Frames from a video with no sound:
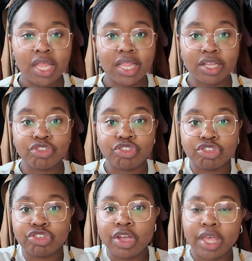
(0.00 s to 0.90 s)
that they're
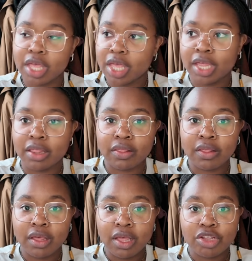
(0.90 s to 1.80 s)
stuck
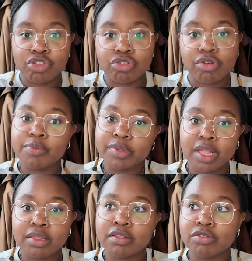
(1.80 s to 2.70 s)
in their
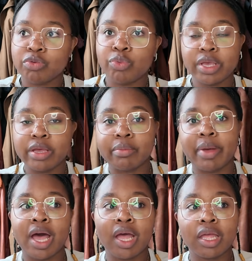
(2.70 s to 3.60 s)
circumstances so we can
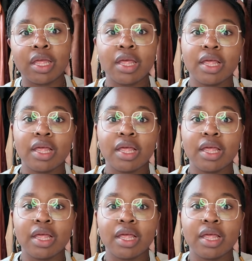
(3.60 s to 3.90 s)
buy